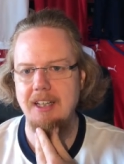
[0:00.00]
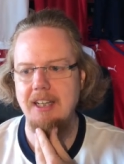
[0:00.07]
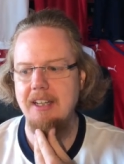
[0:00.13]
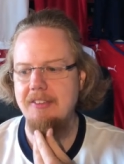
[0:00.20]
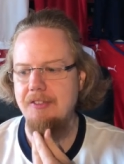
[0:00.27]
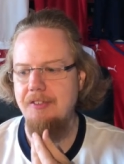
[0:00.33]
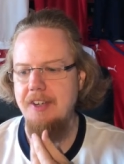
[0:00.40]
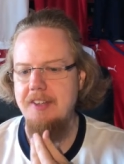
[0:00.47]

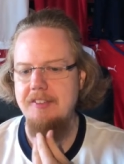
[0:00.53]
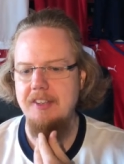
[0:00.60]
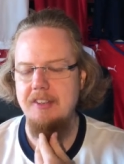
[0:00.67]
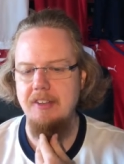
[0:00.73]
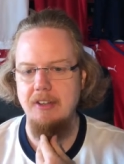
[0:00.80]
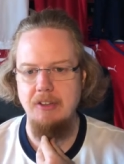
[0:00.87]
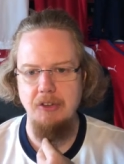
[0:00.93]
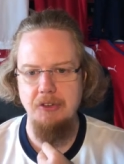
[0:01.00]
let's face
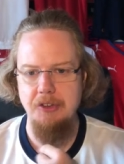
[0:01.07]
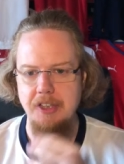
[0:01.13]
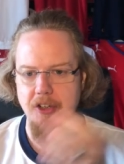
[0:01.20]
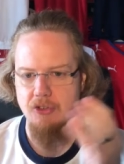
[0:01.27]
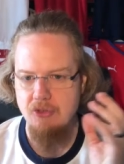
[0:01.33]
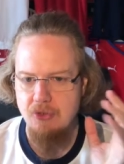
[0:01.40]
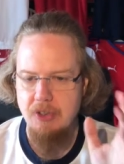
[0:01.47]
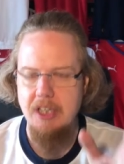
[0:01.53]
it, although
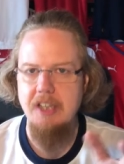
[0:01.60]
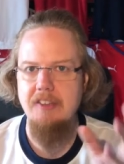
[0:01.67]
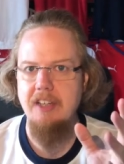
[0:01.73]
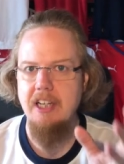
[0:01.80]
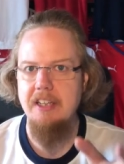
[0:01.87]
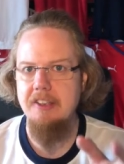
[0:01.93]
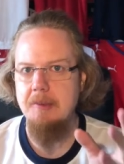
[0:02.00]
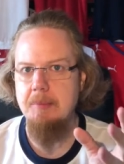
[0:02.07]
there are really
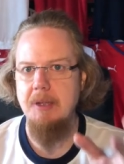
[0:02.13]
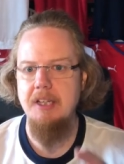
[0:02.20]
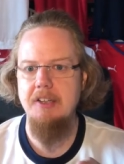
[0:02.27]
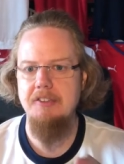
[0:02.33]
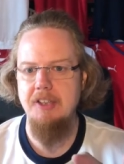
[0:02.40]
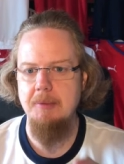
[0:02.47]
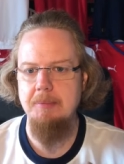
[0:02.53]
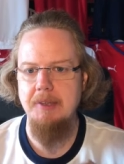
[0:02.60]
talented
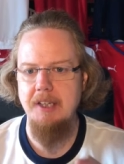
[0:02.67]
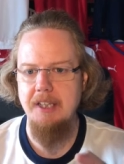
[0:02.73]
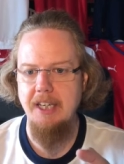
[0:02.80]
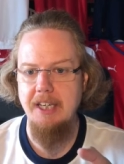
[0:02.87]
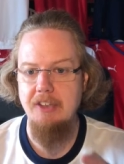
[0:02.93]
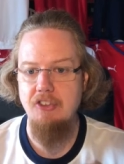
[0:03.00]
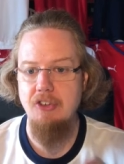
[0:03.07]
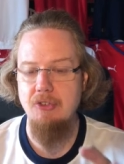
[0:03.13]
players up there, and
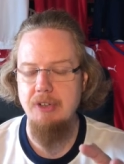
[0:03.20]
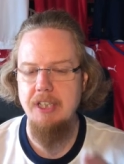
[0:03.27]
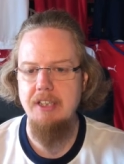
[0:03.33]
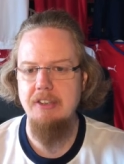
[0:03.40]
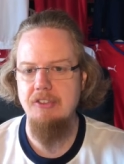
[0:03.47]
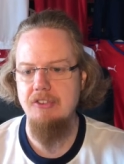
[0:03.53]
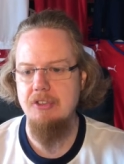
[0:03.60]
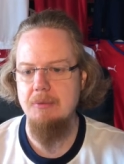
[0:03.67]
I actually
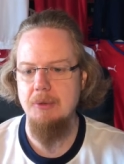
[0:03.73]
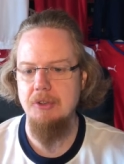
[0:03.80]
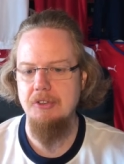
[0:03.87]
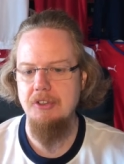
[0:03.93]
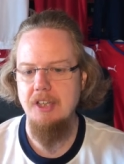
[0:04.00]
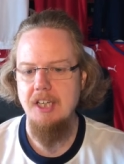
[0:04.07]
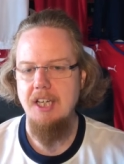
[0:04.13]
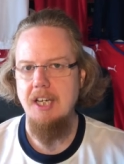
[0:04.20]
rate this squad